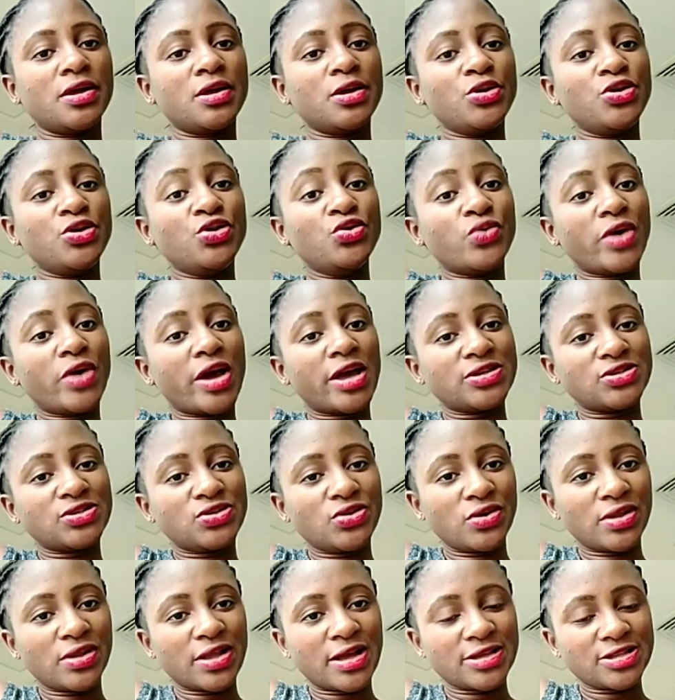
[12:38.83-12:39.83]
US
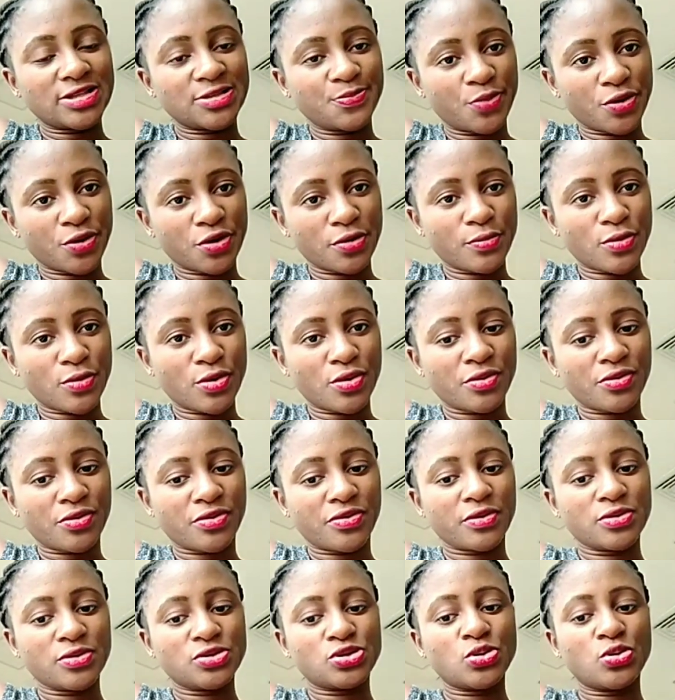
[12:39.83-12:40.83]
dollars per month.
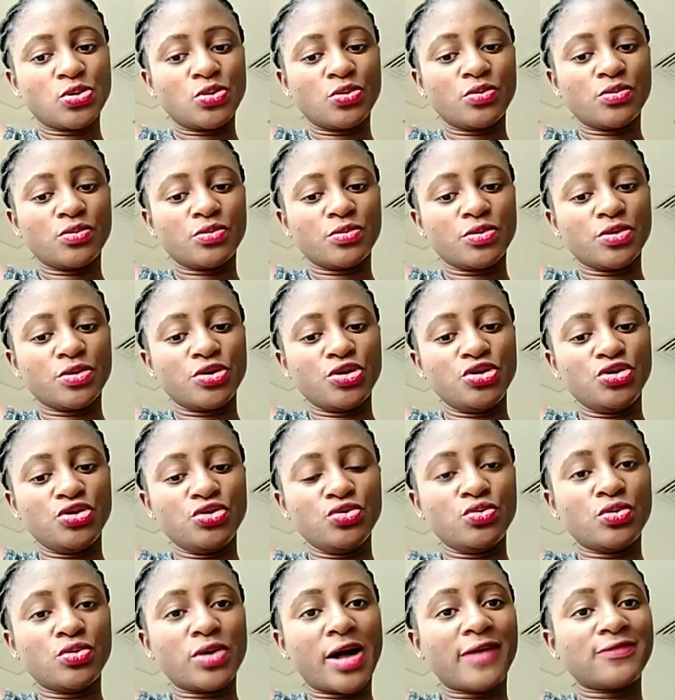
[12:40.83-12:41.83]
So
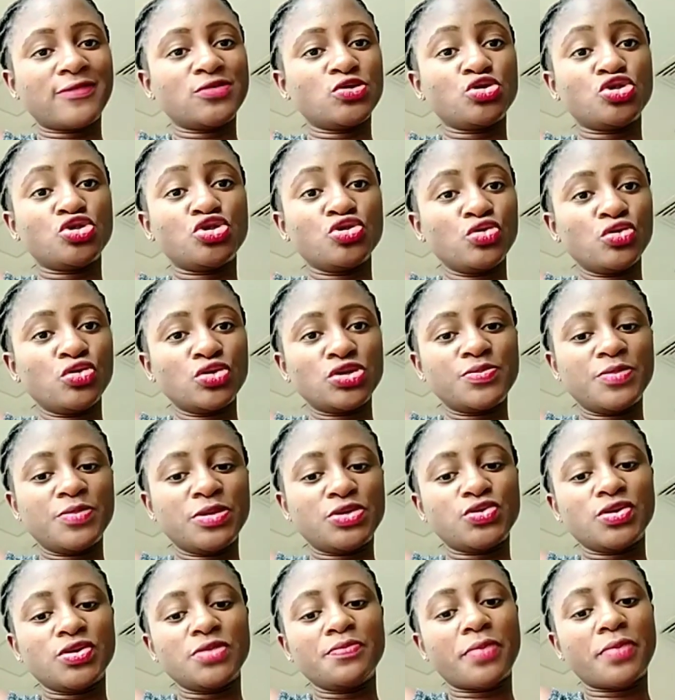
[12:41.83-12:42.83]
you have to choose
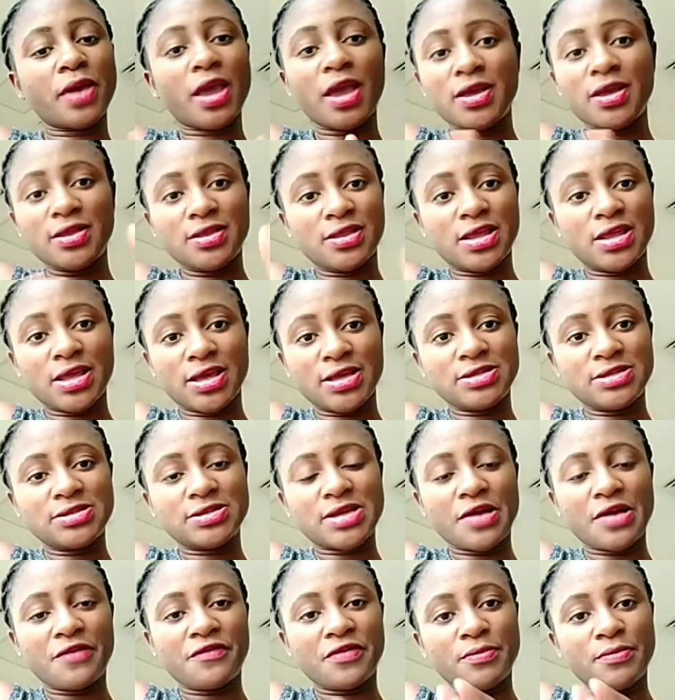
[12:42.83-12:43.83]
between paying this
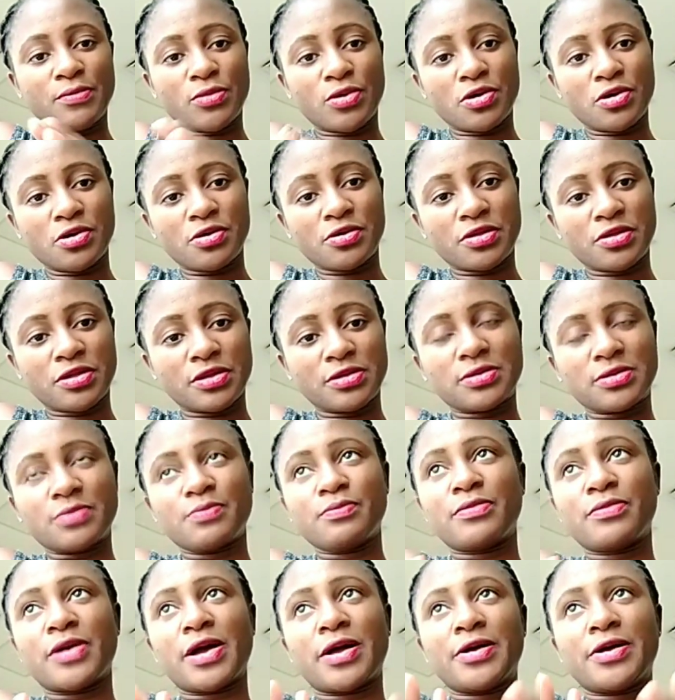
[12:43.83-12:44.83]
every month
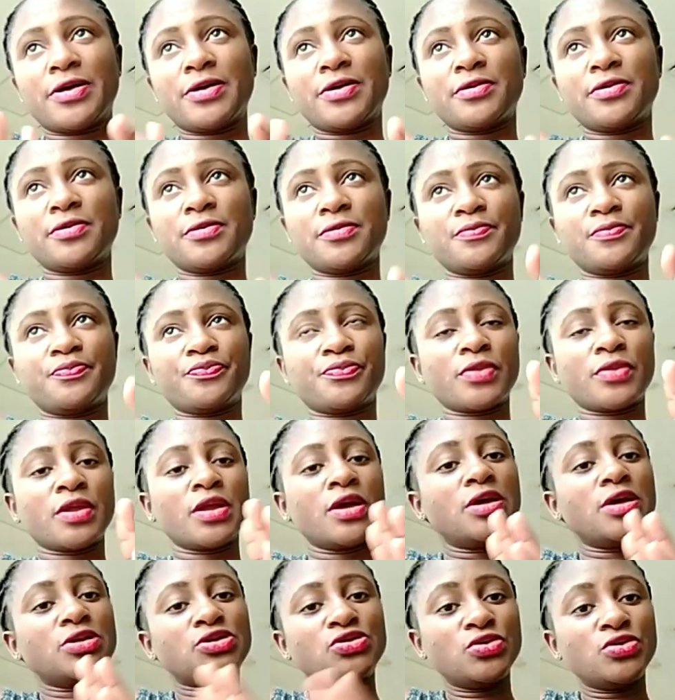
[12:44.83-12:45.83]

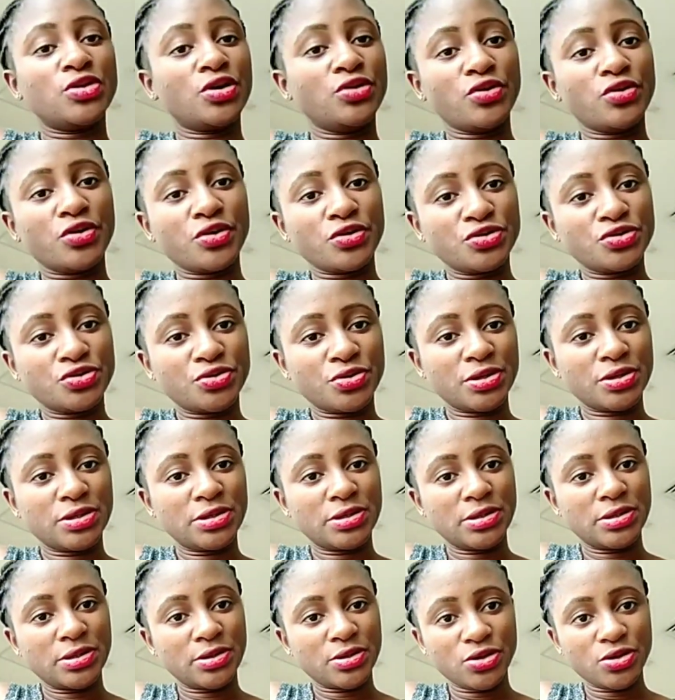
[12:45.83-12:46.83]
to the
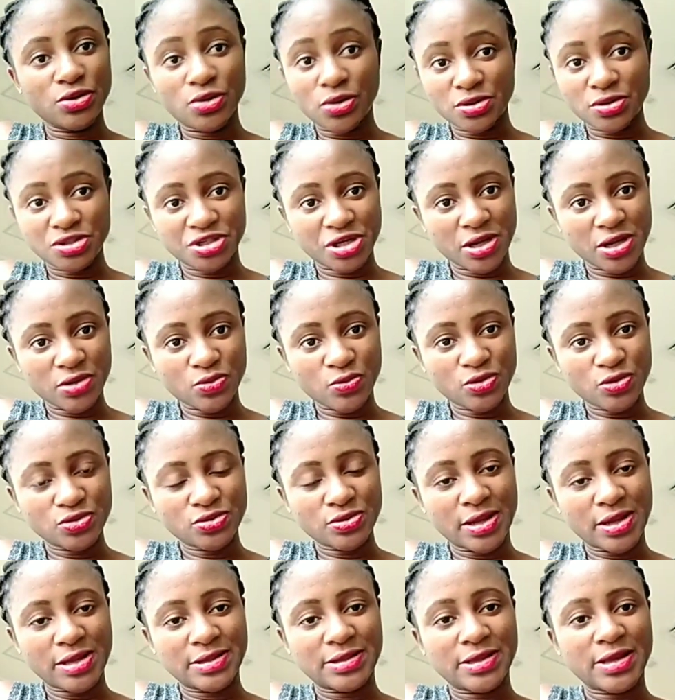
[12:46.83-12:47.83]
nursery your child wants
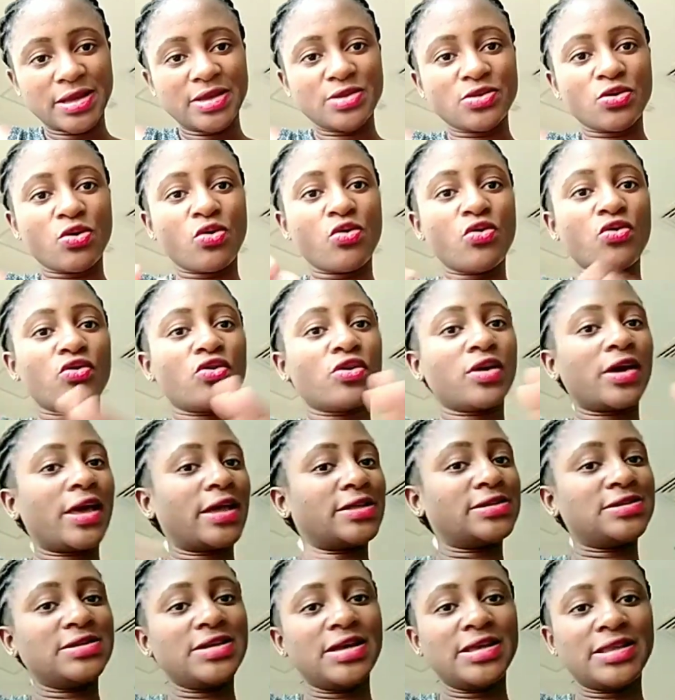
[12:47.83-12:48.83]
to attend or
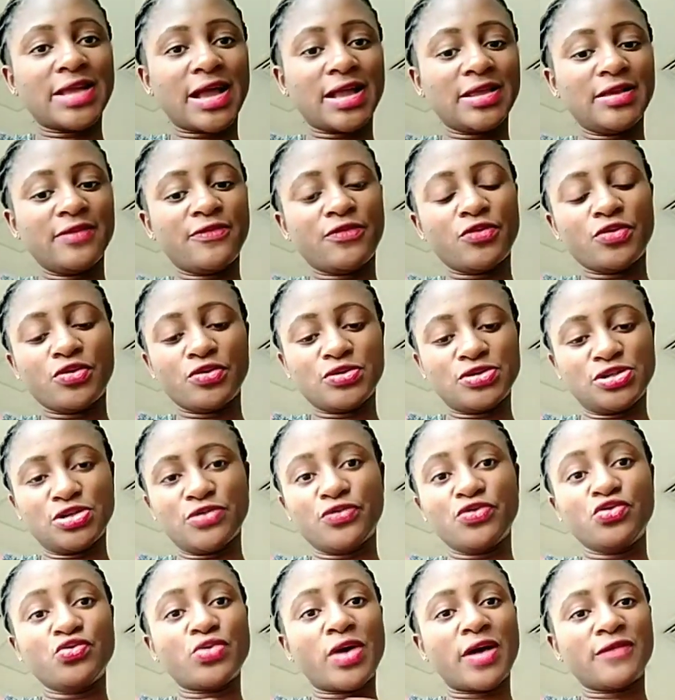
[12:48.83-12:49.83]
getting a nanny for yourself.
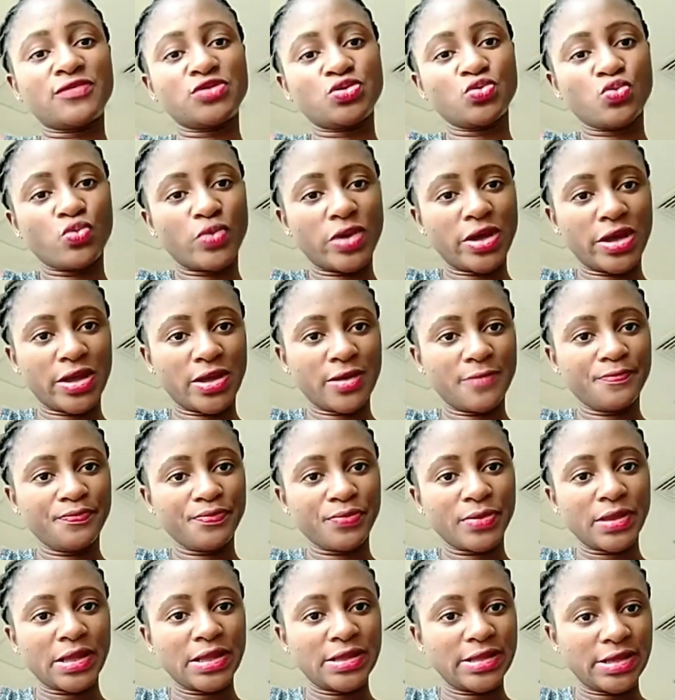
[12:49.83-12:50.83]
You have to weigh
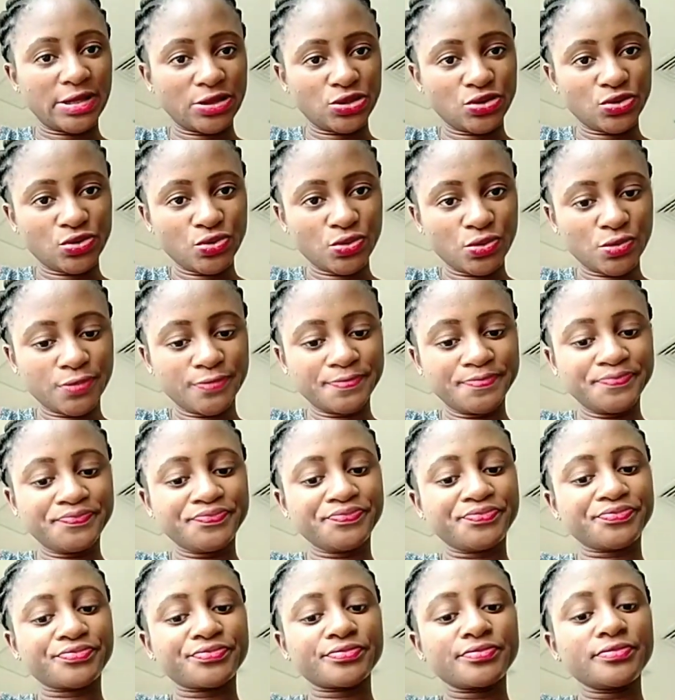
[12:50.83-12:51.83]
the two.
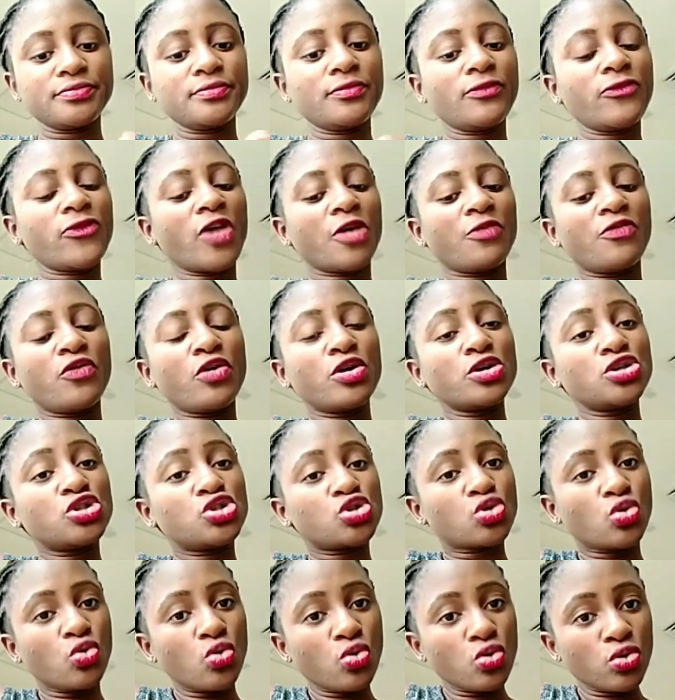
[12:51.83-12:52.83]
For
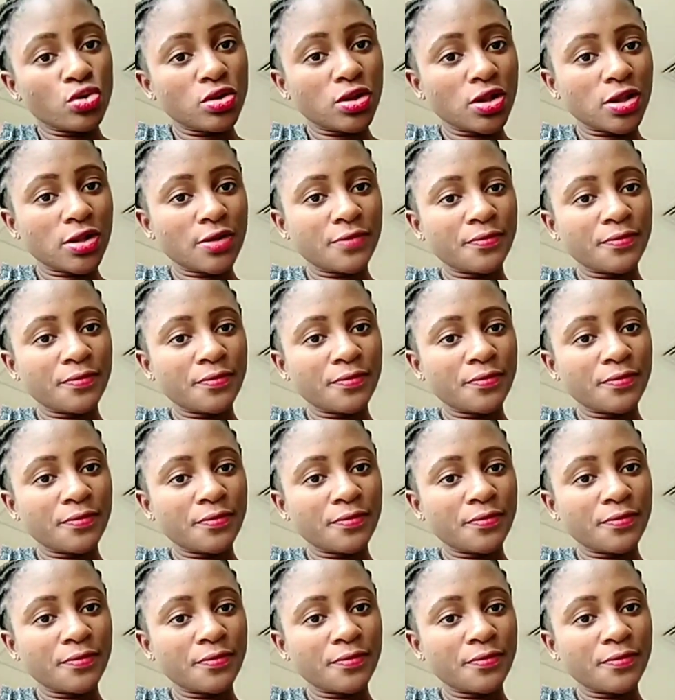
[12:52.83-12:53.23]
school,